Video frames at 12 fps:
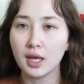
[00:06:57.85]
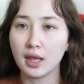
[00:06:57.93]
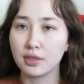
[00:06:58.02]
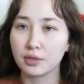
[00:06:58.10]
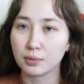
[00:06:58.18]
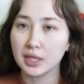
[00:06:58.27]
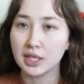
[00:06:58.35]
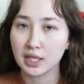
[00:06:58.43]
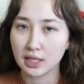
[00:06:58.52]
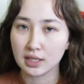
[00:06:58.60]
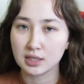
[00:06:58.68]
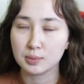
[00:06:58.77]
and three
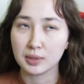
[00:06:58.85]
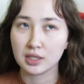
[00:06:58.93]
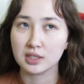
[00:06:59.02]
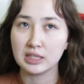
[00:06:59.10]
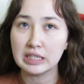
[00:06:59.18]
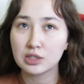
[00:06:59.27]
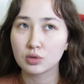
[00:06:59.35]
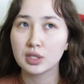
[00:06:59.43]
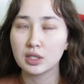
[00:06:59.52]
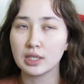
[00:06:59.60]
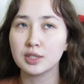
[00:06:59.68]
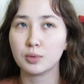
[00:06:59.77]
kids because these three
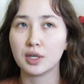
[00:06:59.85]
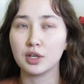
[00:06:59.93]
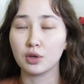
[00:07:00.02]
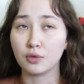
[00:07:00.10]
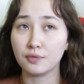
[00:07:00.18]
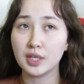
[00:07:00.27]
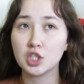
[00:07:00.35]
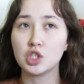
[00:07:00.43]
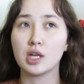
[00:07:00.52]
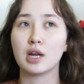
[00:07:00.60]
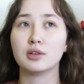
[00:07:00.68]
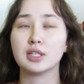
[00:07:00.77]
kids wanted to go
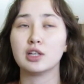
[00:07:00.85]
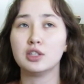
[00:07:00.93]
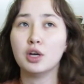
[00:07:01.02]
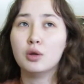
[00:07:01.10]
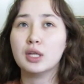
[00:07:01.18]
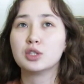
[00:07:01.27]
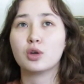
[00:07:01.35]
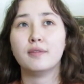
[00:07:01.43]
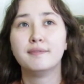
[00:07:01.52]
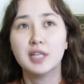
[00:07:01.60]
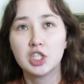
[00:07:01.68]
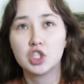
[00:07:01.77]
fishing, and I was like, yo, let's go
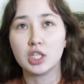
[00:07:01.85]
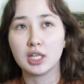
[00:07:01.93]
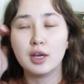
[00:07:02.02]
fishing.